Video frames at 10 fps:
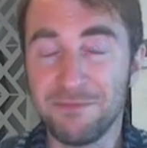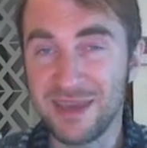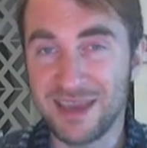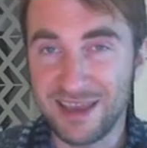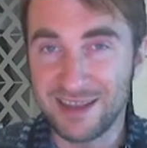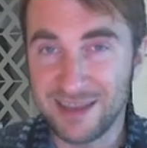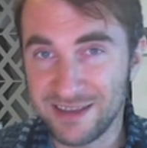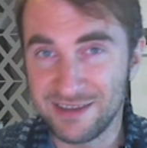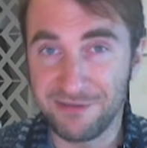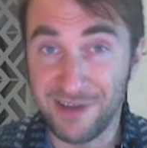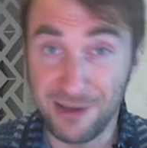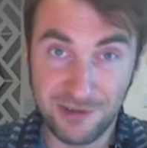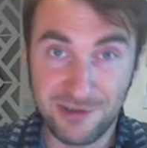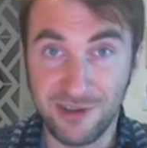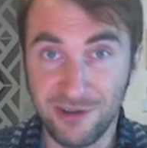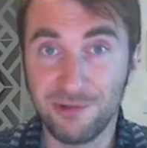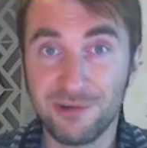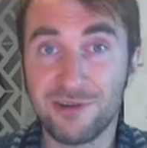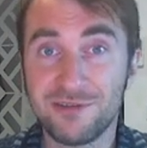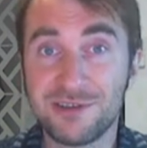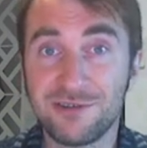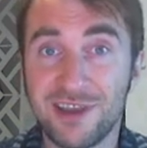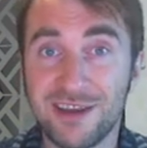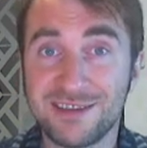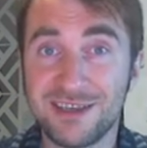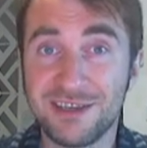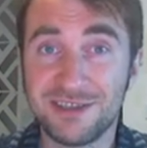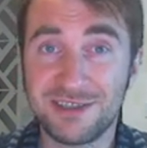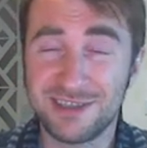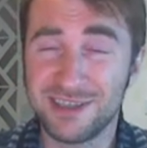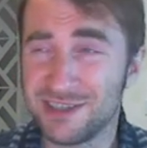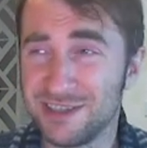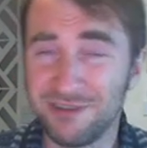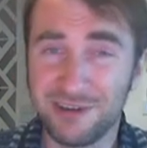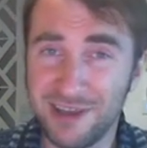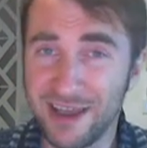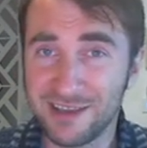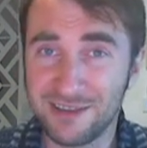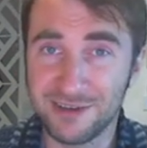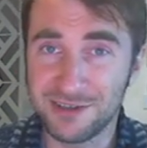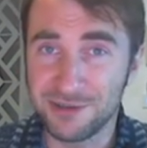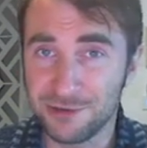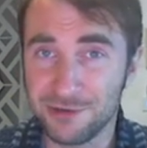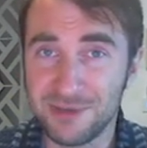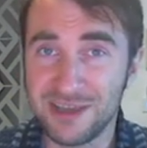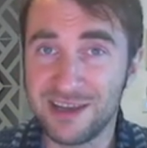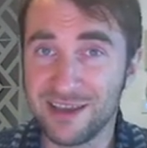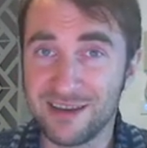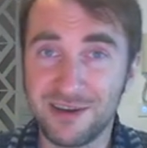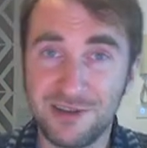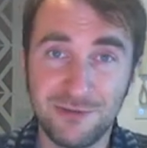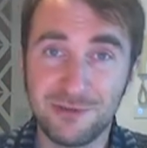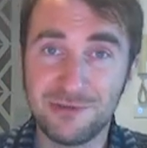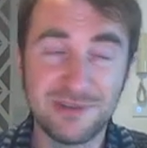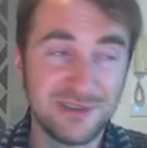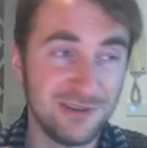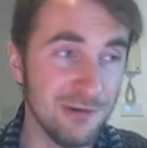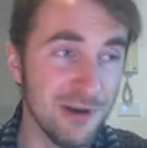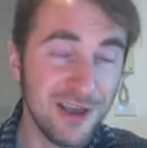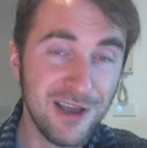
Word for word: Mikayla, the founder, the owner of this organization, she's actually very active on social media and on YouTube, so